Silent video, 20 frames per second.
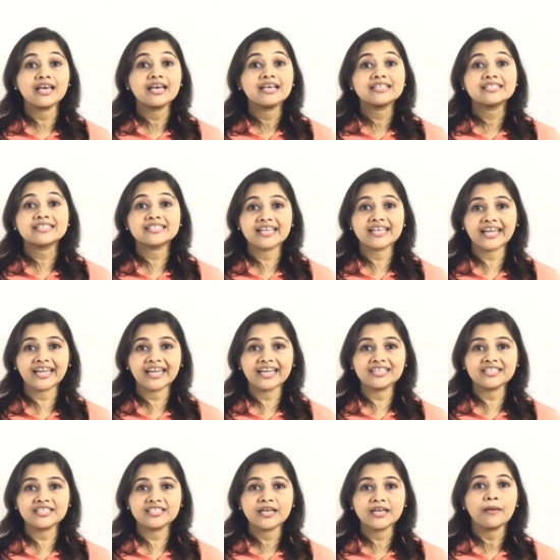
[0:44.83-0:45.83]

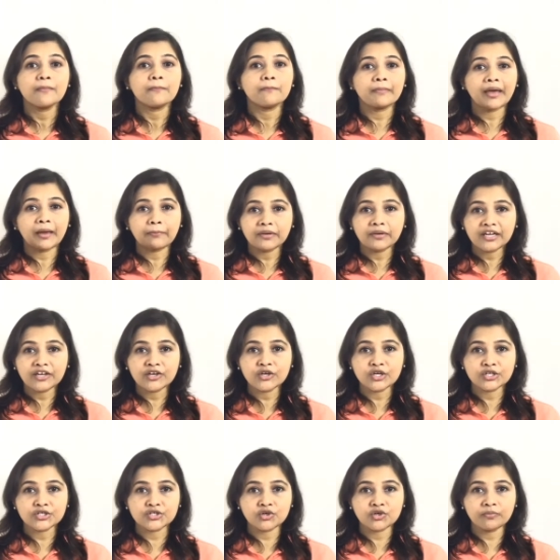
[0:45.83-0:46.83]
Second, mapping your
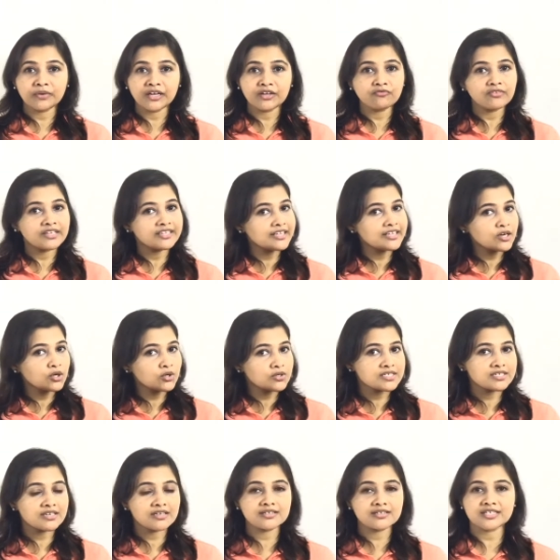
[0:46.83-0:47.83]
domain with a
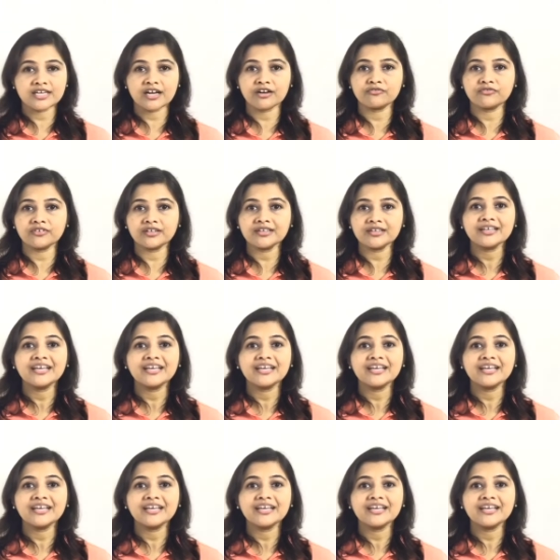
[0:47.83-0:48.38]
hosting server